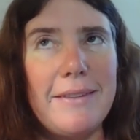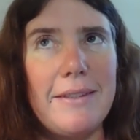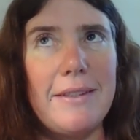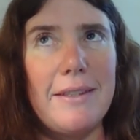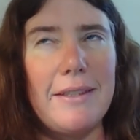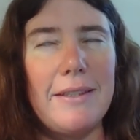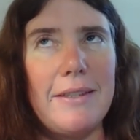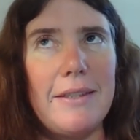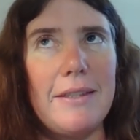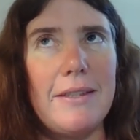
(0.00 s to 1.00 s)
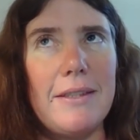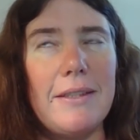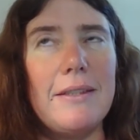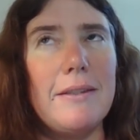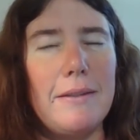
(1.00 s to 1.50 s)
One's MOBA,
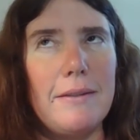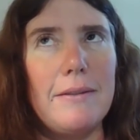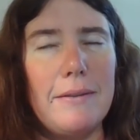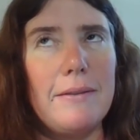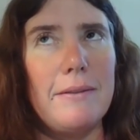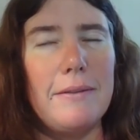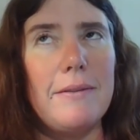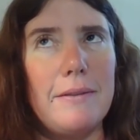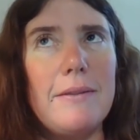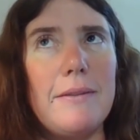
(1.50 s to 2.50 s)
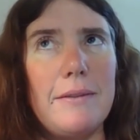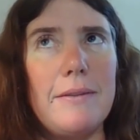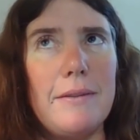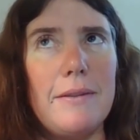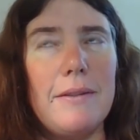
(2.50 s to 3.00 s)
MOBA's in live, and the other
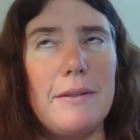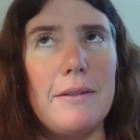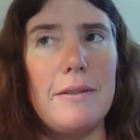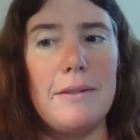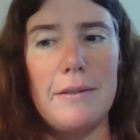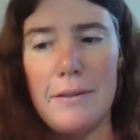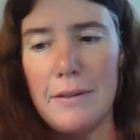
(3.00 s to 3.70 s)
one is.